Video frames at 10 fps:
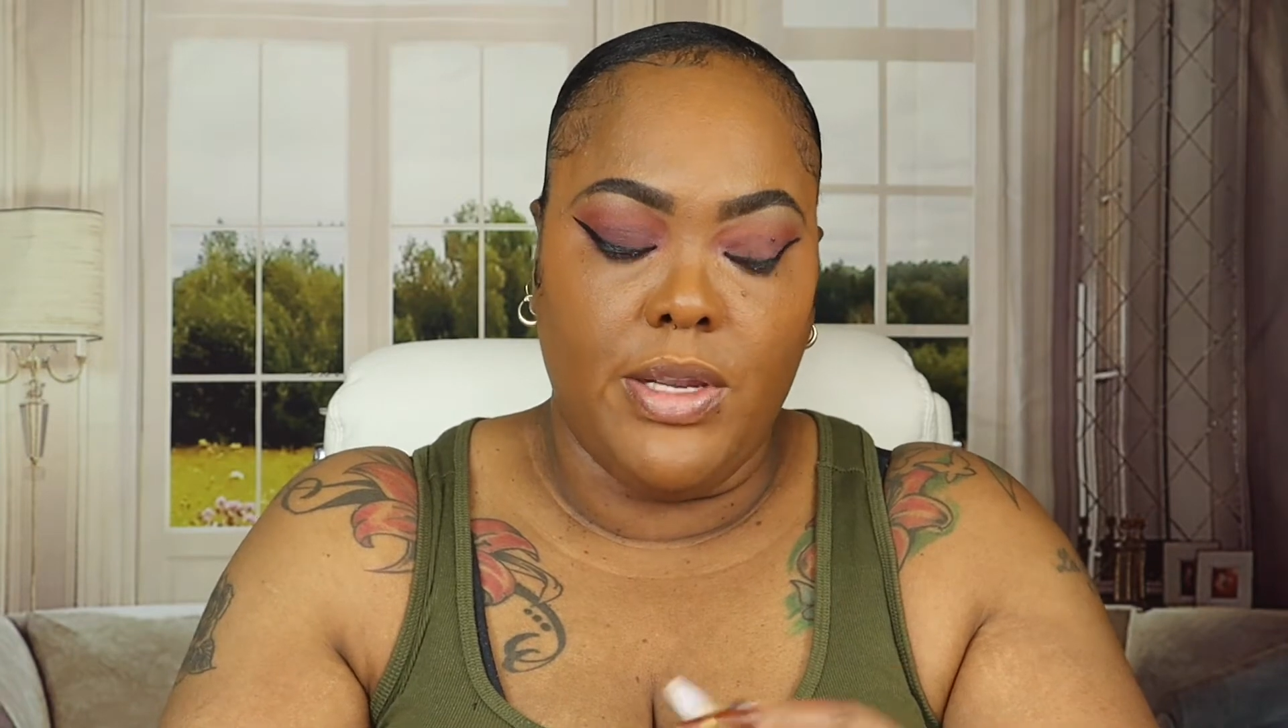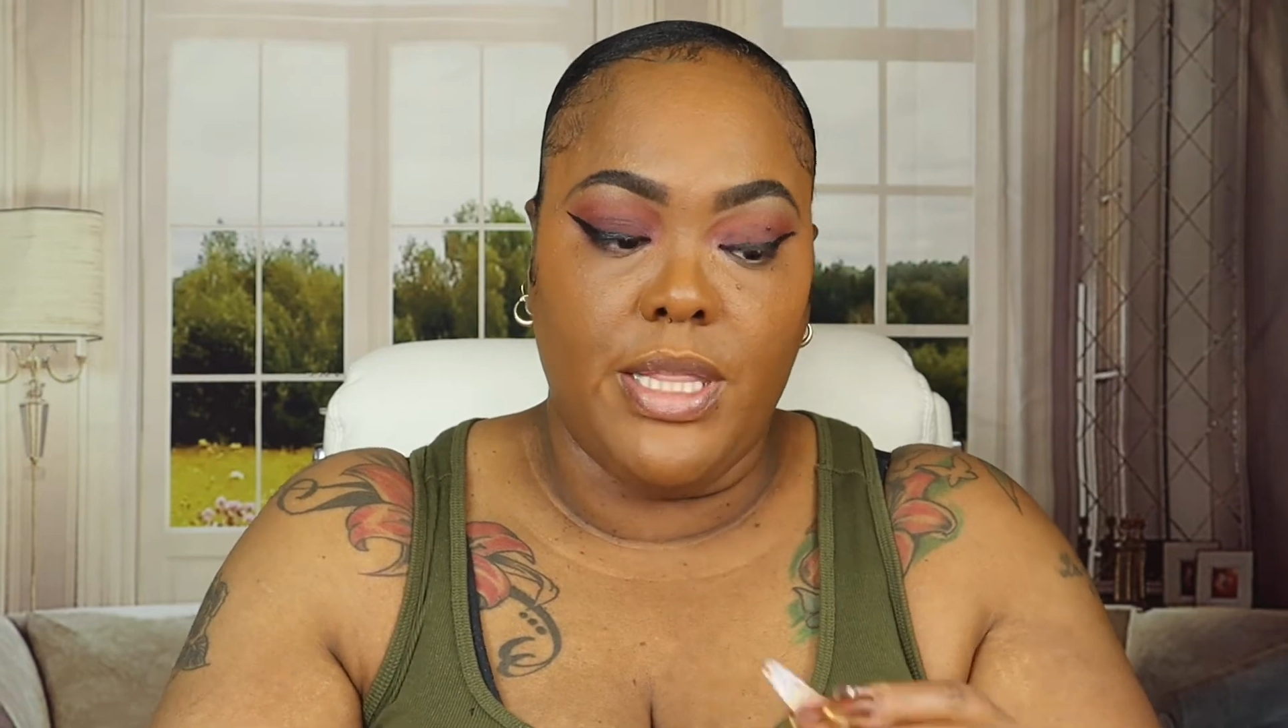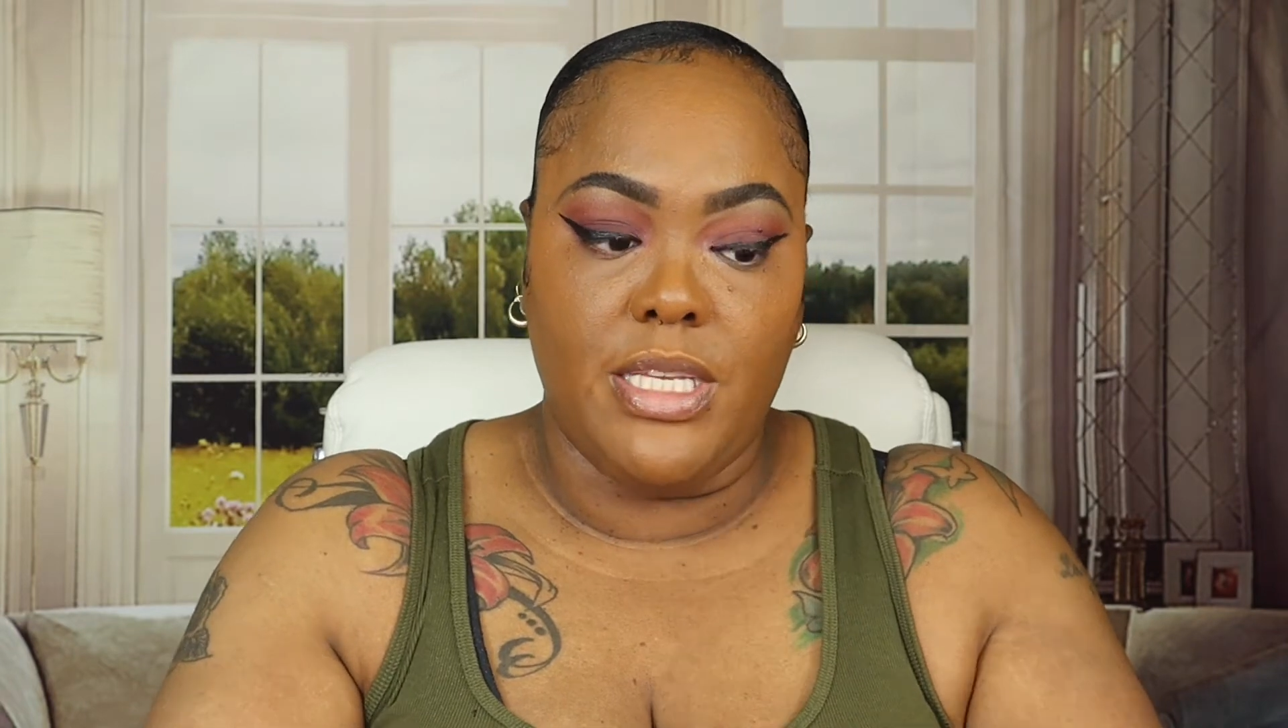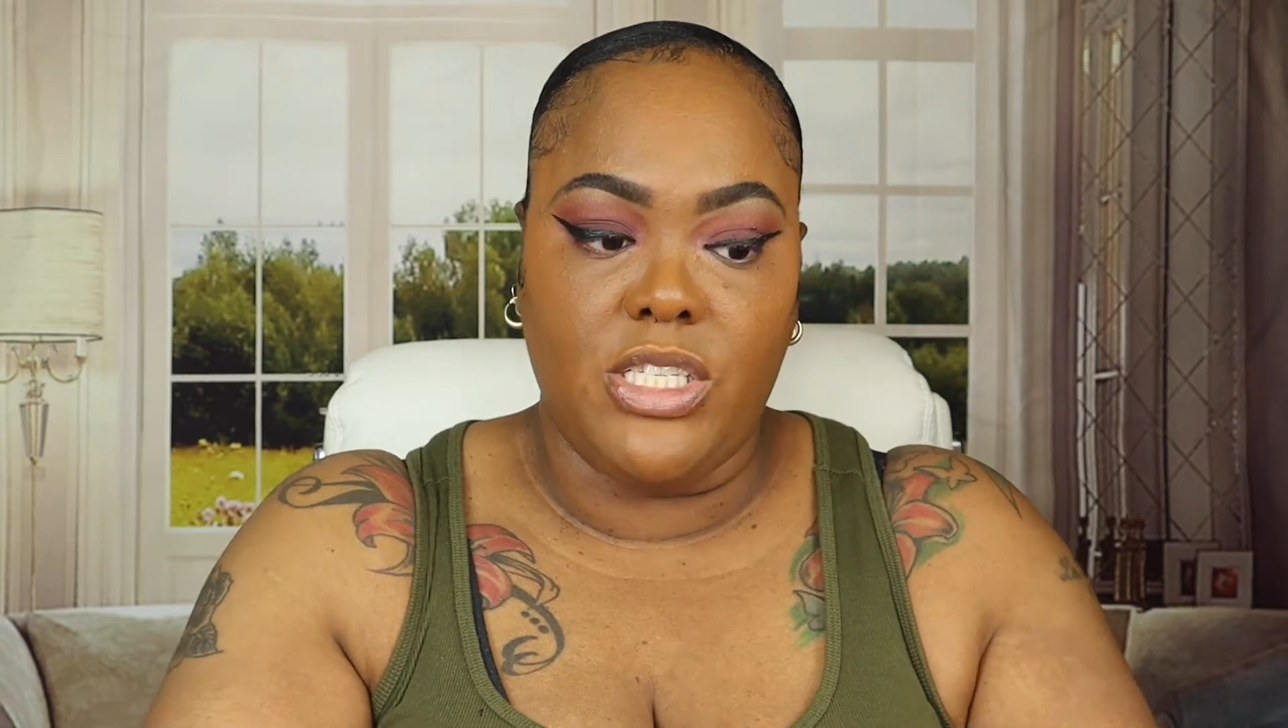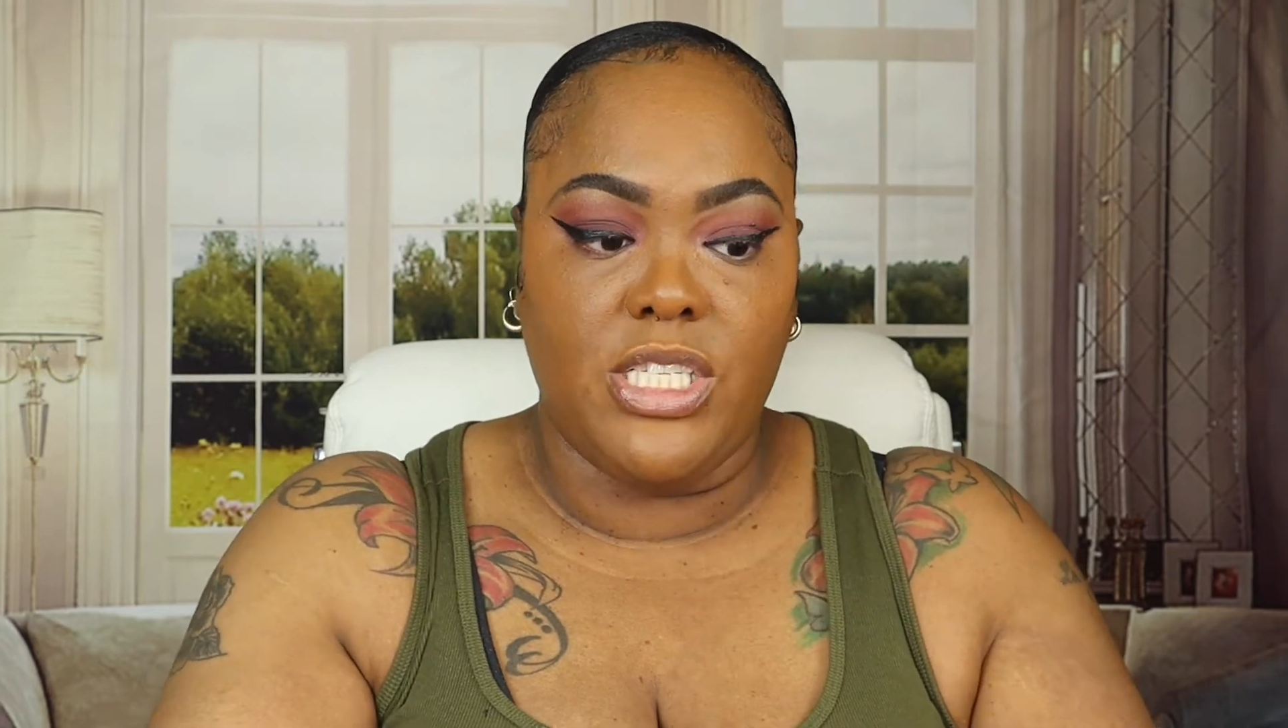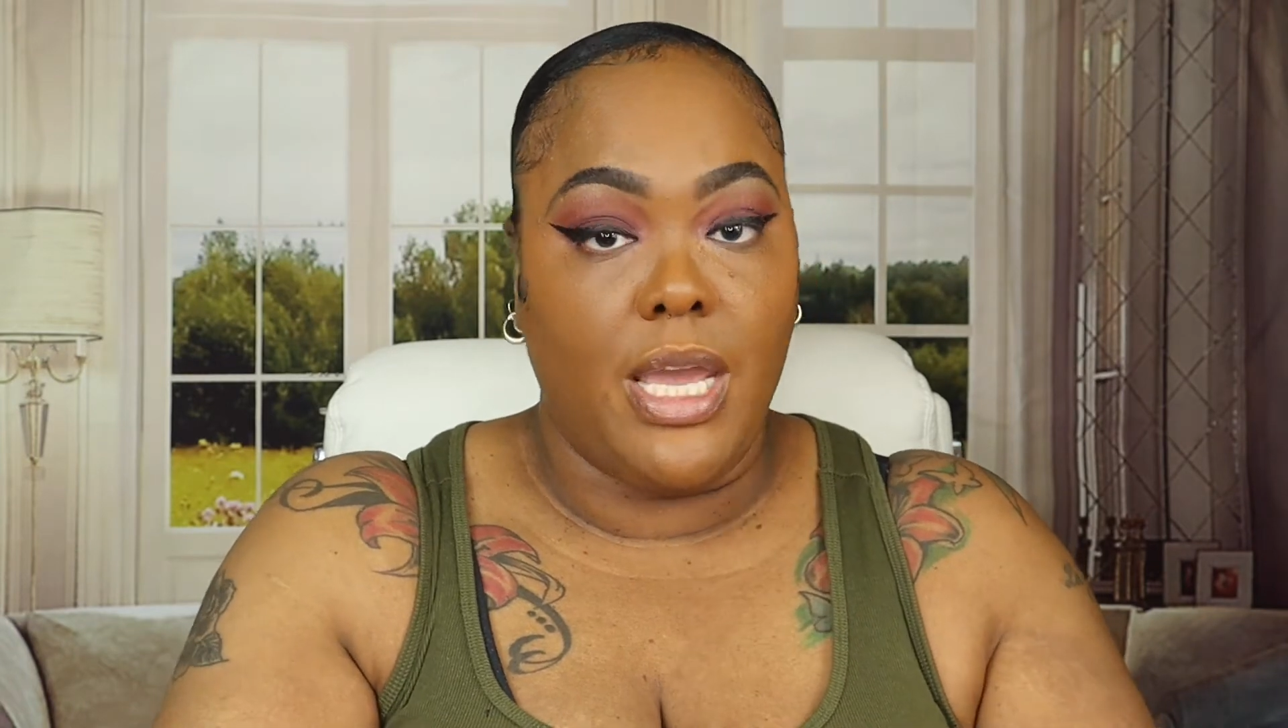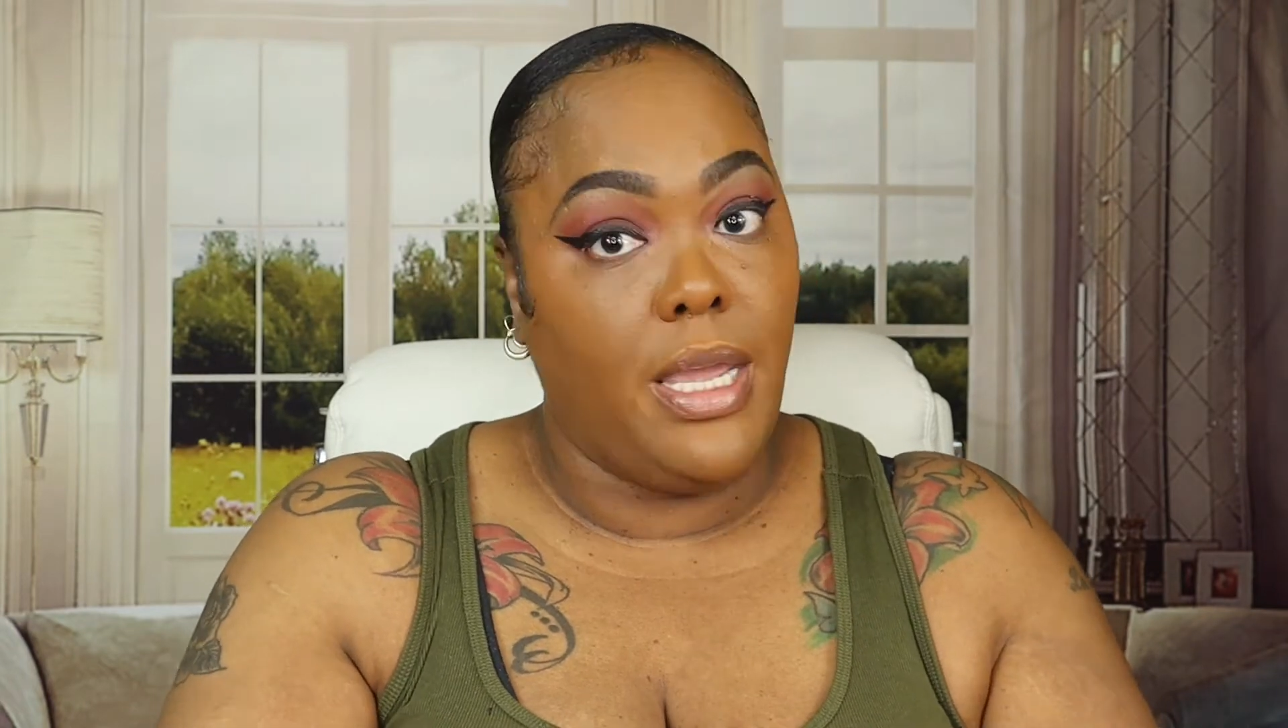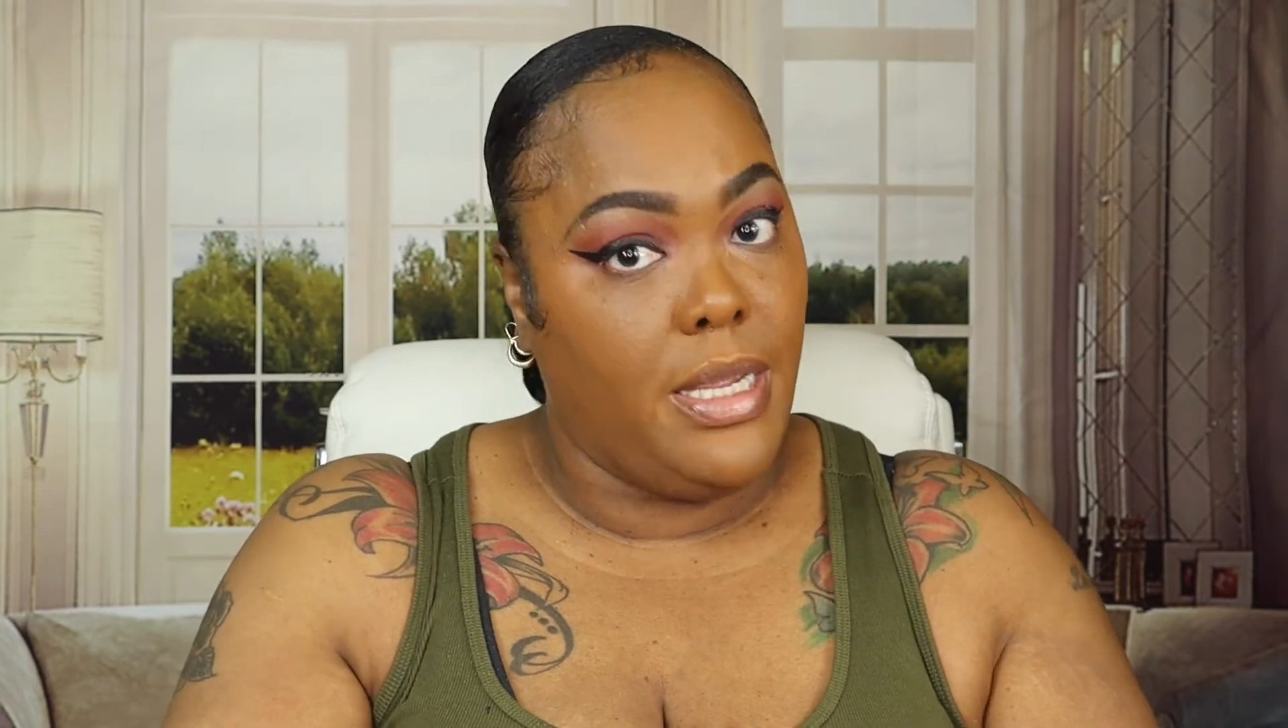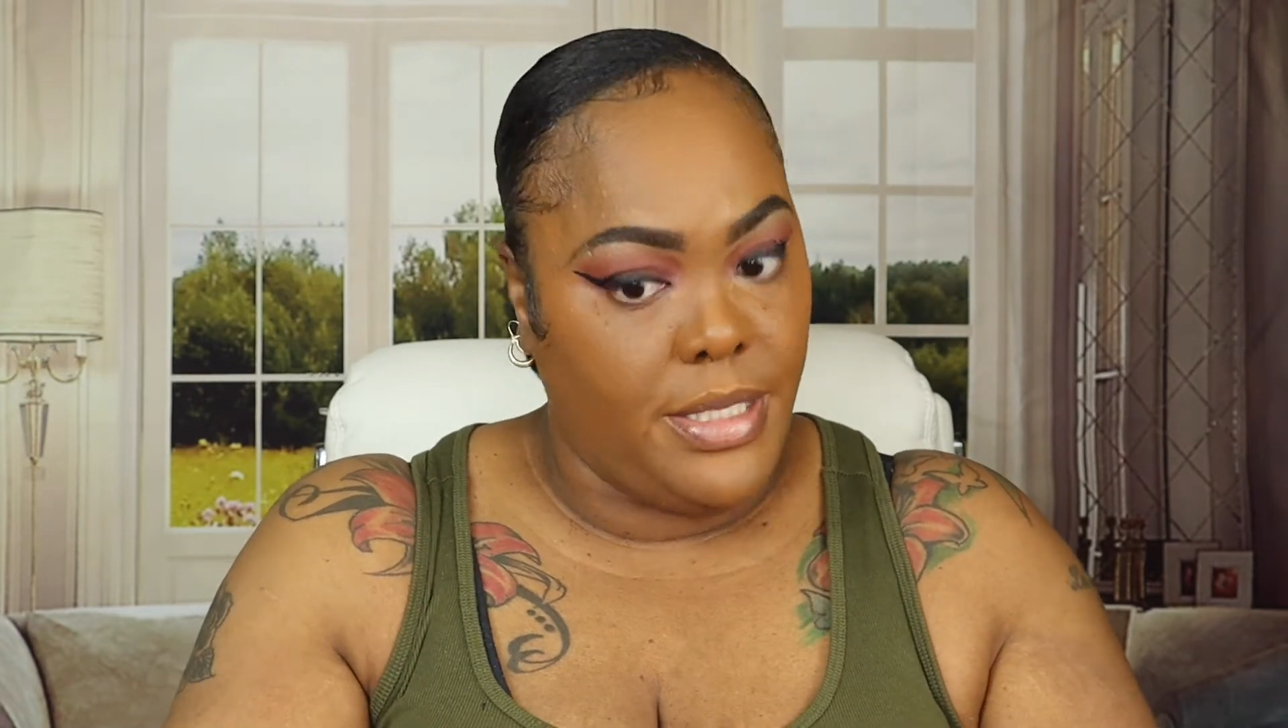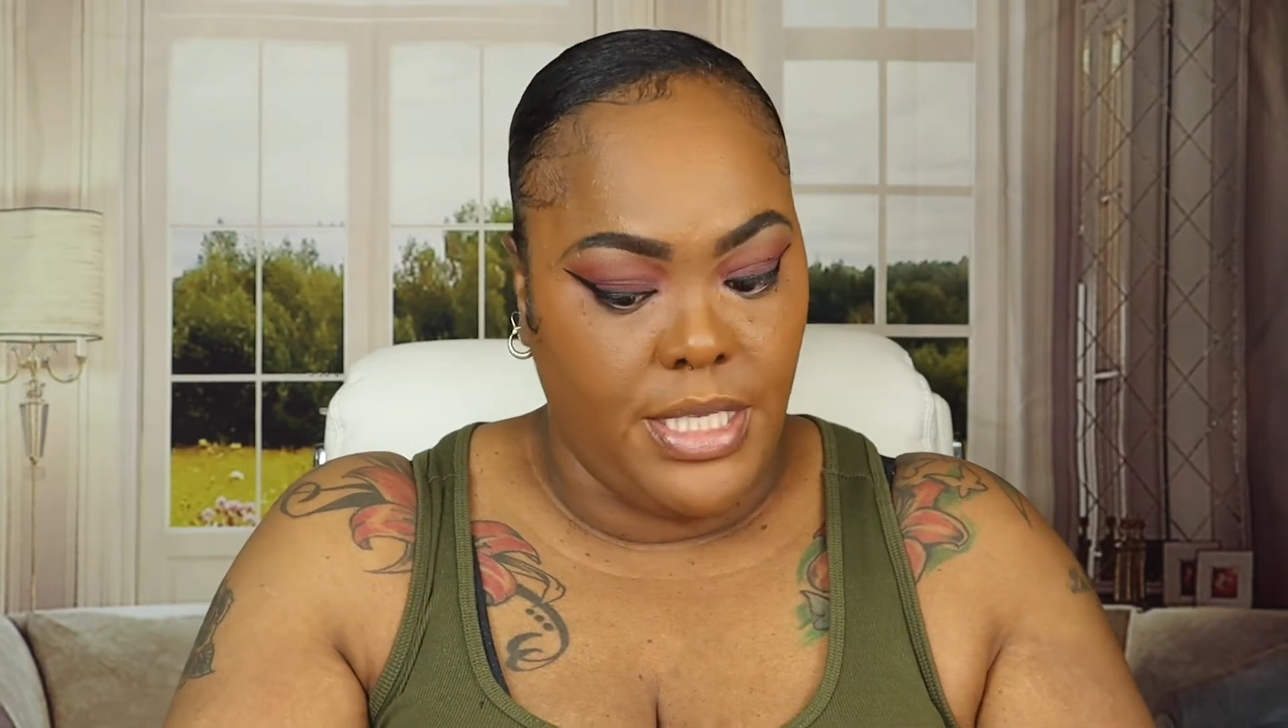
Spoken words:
in the shade